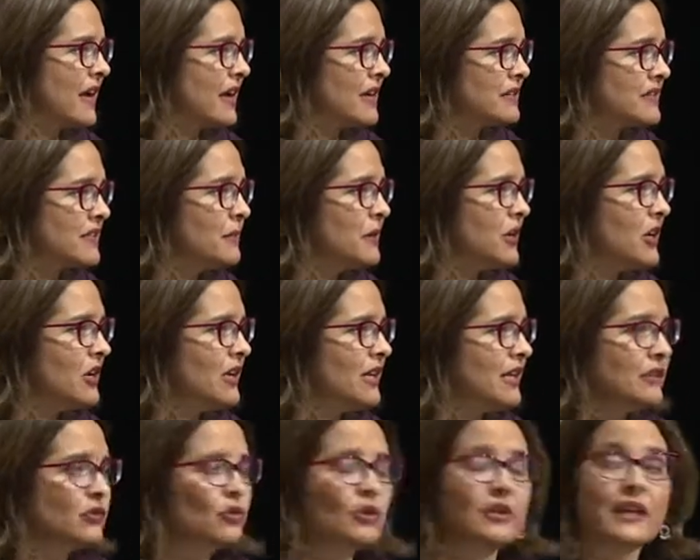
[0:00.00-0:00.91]

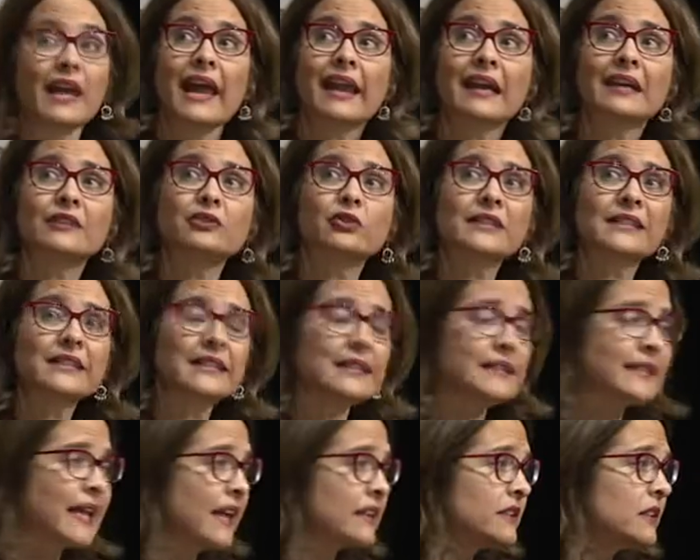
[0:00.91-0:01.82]
similarly to the electricity
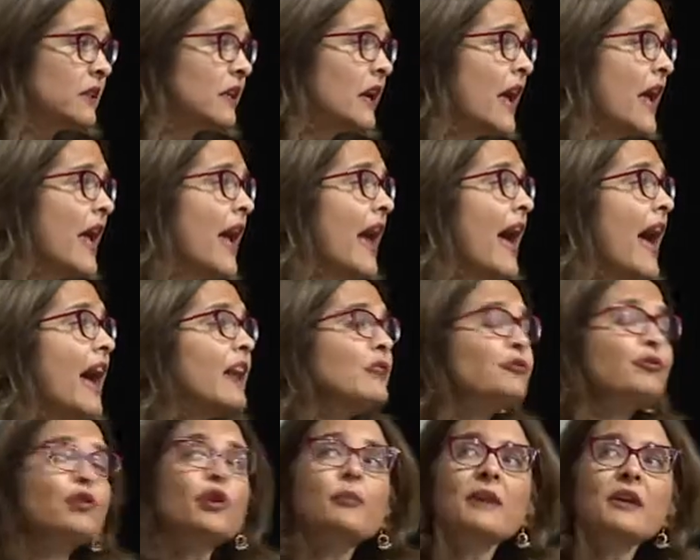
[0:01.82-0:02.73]
sector.
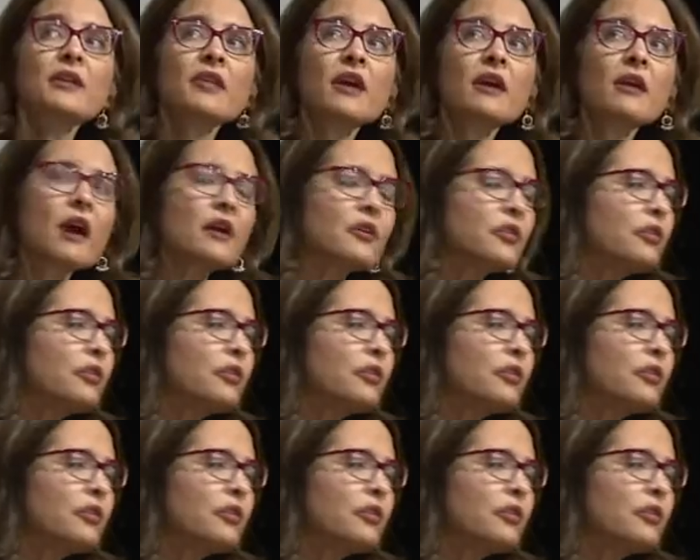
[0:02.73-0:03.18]
And for me, there are